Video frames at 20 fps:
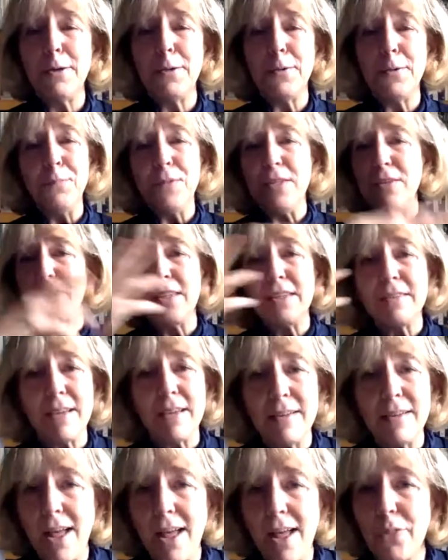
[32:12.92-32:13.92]
Uh,
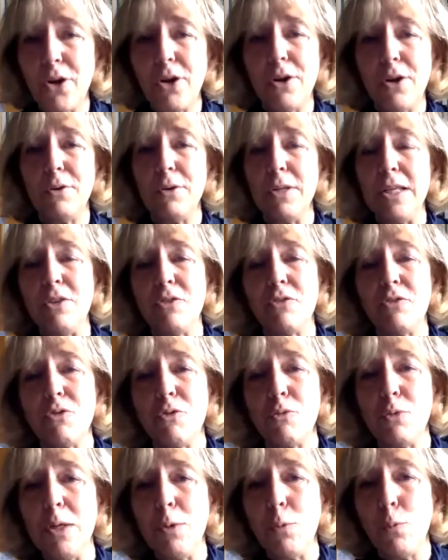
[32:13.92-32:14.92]
this is another
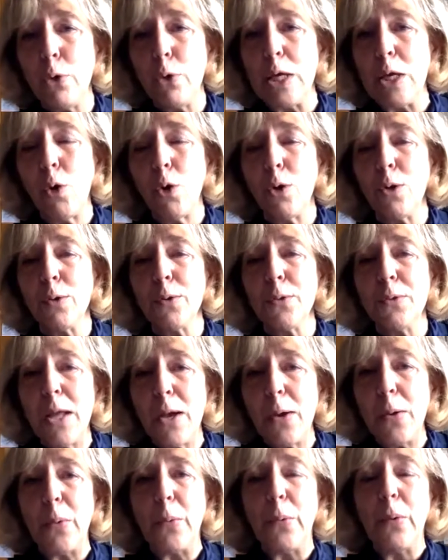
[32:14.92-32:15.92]
history. We
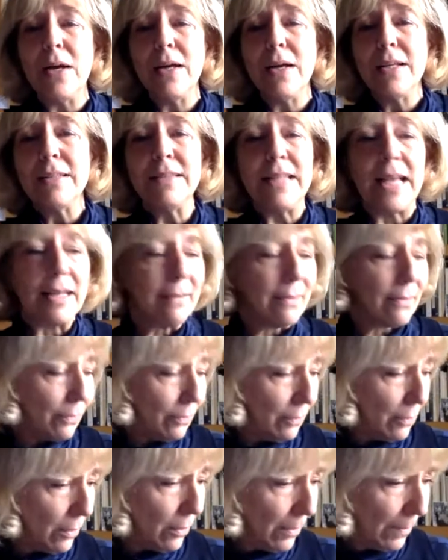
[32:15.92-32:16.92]
all know
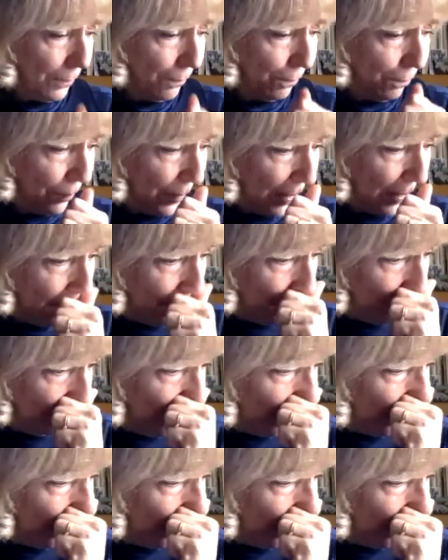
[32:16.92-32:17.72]
that the,